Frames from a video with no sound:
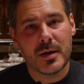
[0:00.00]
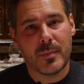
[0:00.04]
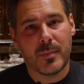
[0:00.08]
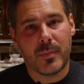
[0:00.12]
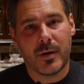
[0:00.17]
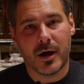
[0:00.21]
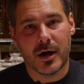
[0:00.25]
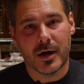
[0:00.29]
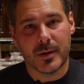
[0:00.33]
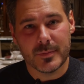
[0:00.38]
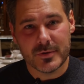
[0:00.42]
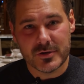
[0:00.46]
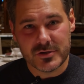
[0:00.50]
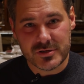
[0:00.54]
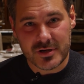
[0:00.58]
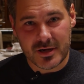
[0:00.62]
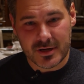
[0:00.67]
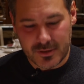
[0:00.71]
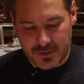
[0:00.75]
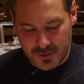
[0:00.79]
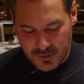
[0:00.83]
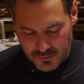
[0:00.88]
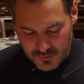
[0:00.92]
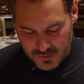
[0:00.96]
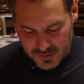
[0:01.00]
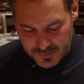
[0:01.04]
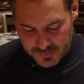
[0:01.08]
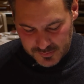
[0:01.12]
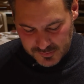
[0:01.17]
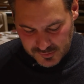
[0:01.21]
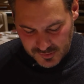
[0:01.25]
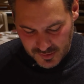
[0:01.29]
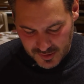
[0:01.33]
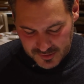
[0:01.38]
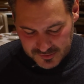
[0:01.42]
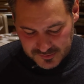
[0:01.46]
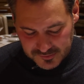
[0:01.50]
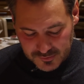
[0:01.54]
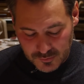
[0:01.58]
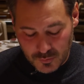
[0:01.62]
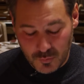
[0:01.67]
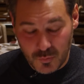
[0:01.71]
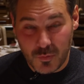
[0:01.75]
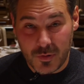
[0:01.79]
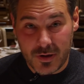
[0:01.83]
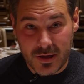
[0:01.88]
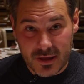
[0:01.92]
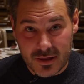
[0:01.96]
Parmesan cream sauce
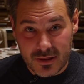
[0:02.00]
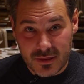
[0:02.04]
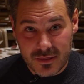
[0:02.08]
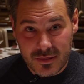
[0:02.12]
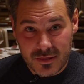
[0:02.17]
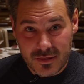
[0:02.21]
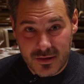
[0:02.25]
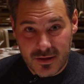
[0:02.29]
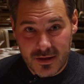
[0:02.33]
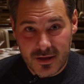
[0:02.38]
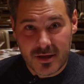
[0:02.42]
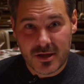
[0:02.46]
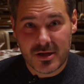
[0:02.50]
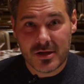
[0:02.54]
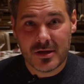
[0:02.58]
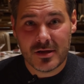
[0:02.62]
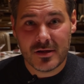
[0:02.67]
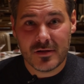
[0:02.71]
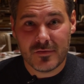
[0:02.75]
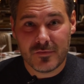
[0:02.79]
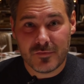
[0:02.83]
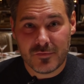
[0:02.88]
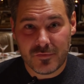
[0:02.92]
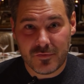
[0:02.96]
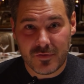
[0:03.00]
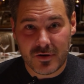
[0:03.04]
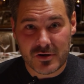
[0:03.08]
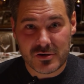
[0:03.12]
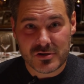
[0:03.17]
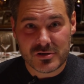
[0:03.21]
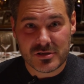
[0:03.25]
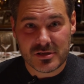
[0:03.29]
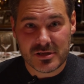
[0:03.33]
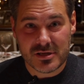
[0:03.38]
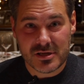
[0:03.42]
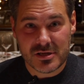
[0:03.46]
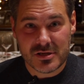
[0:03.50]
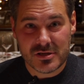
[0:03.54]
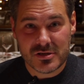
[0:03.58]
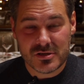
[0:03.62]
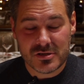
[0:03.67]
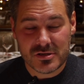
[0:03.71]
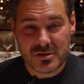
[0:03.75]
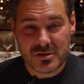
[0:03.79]
with freshly